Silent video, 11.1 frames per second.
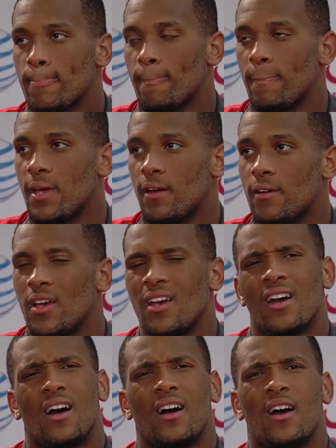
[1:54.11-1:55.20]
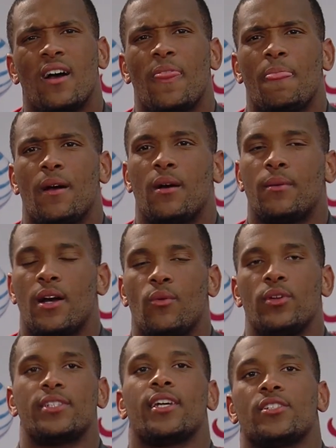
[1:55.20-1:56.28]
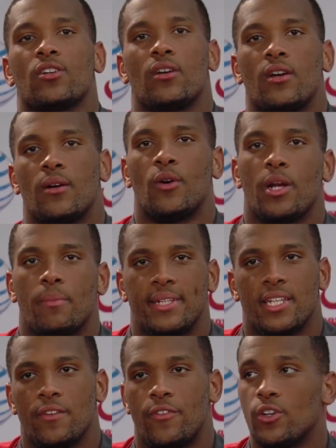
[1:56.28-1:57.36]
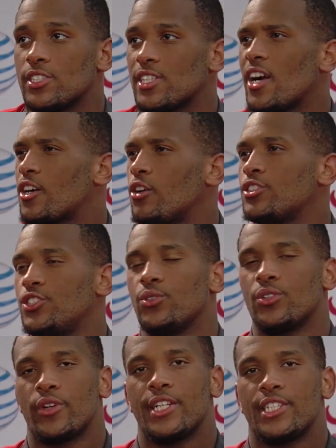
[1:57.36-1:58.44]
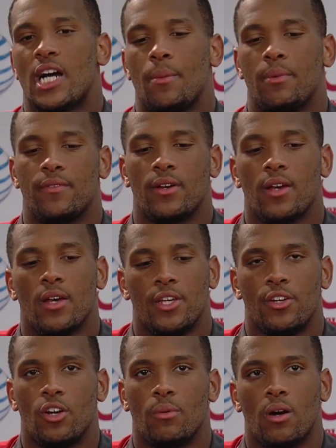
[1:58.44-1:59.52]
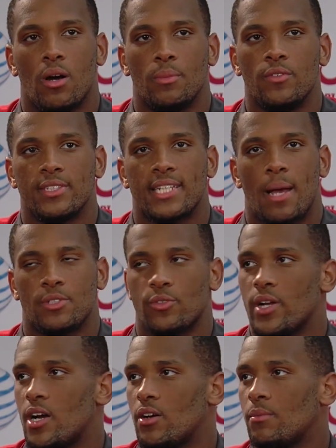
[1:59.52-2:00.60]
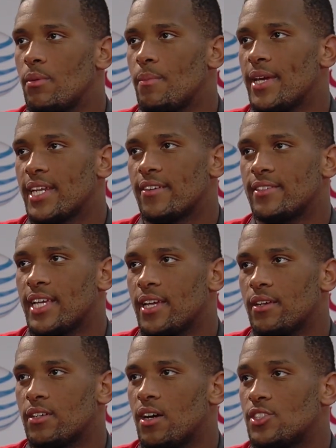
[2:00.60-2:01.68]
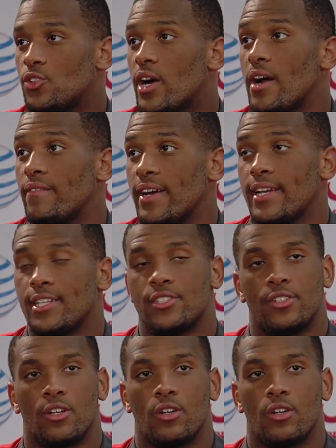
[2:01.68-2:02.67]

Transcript: Mm-hmm. Yeah. Um, I wouldn't say it's uh, hard to maintain your focus. Our coaches do a great job of, you know, uh, moving times around, making everything uh, to our advantage. You